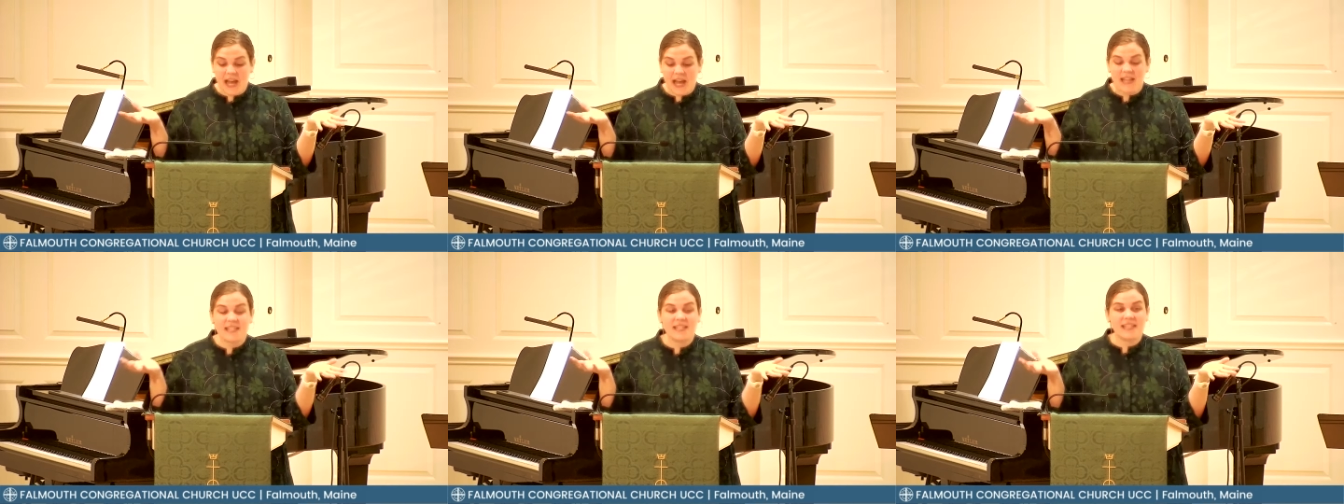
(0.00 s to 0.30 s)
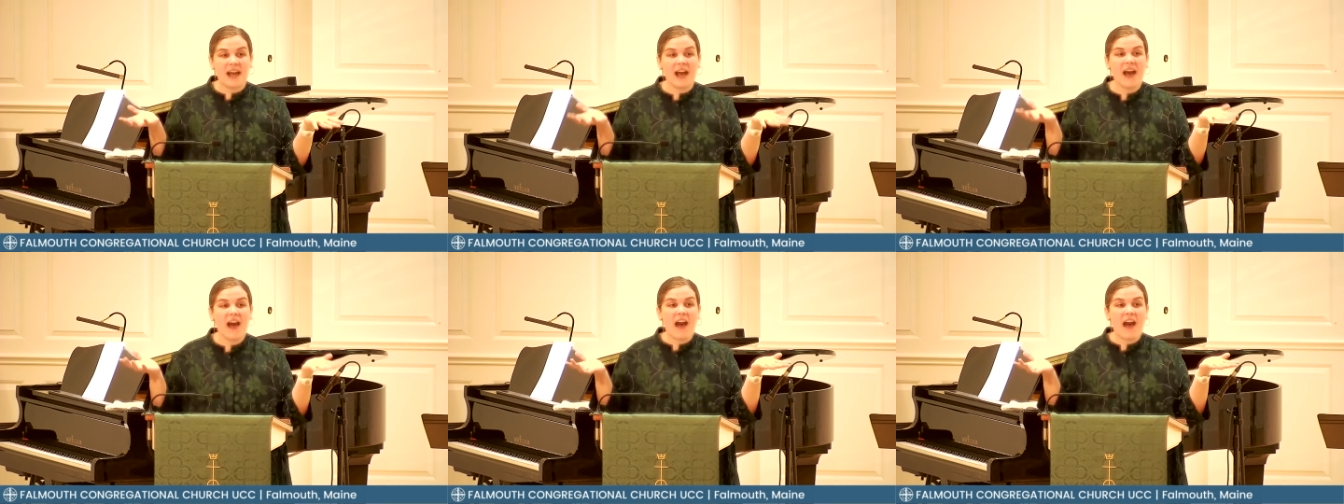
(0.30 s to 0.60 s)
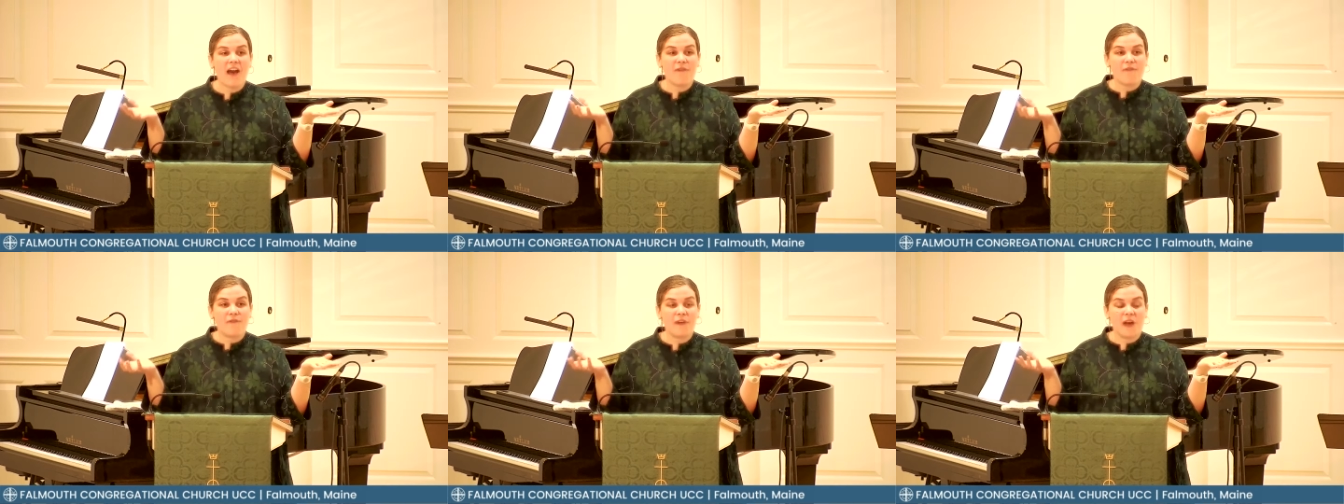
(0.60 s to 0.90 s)
us
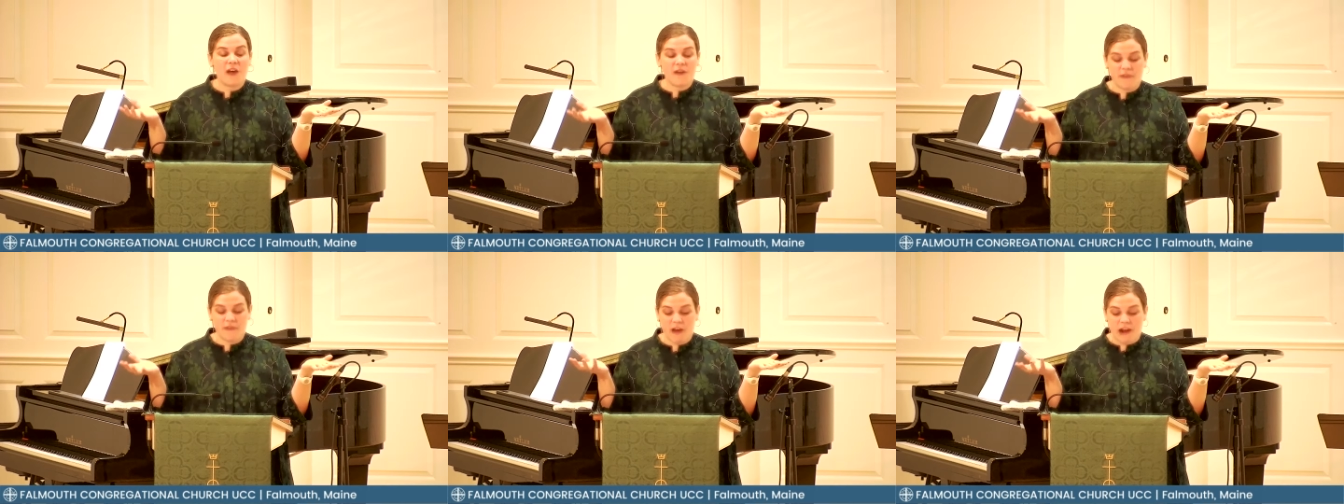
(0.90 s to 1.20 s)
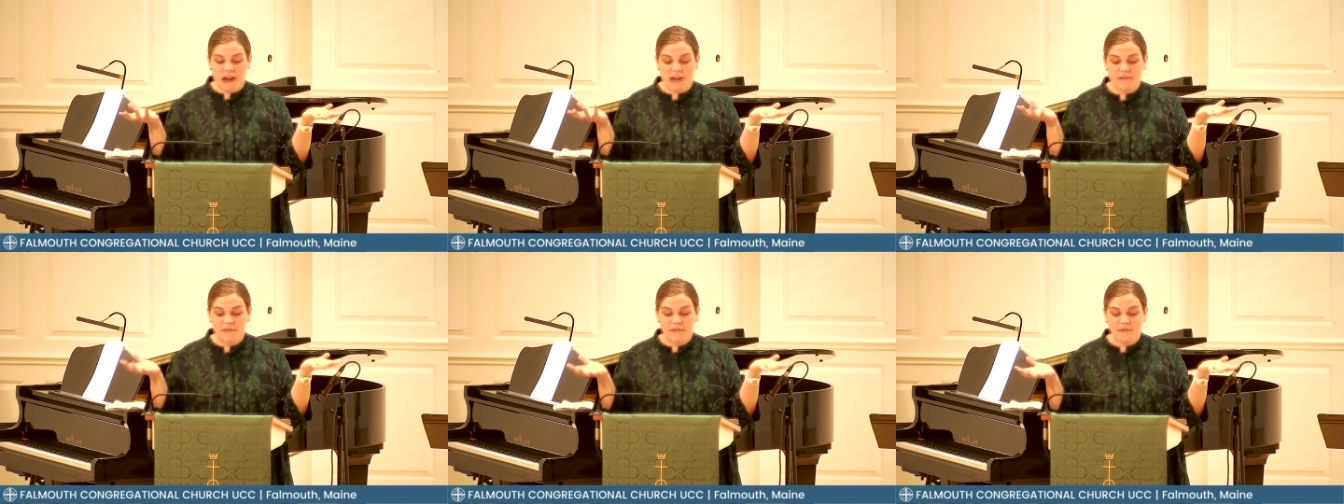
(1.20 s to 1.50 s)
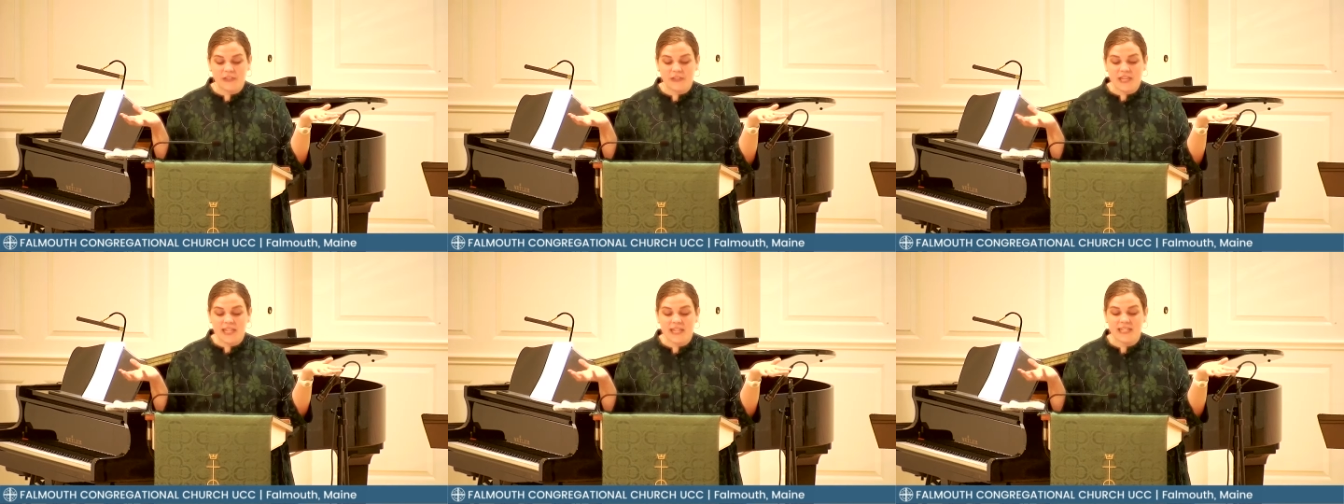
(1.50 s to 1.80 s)
off of our
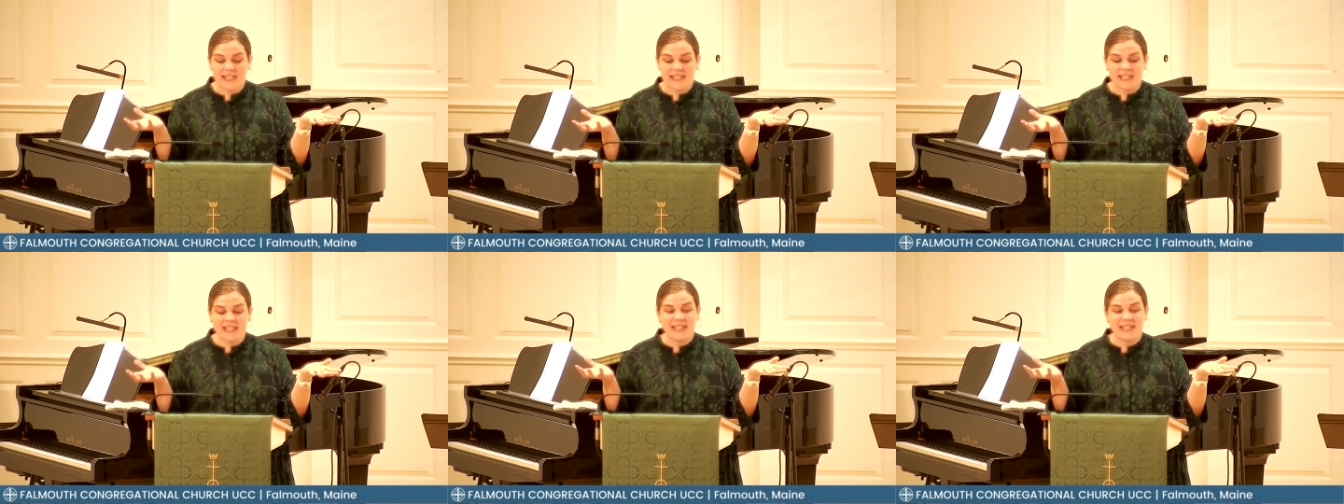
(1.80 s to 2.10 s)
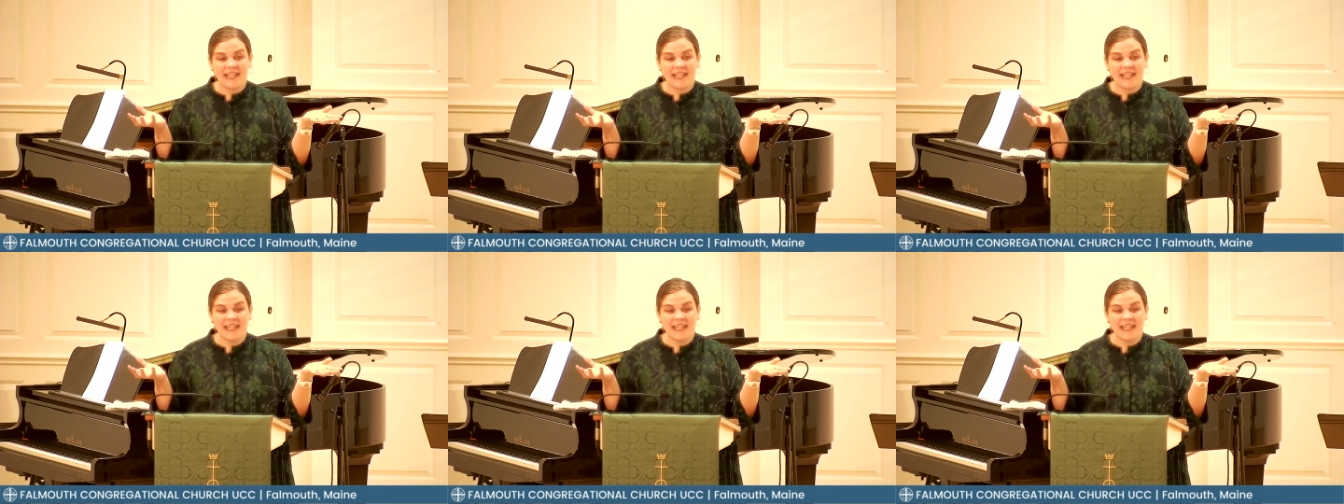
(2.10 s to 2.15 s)
feet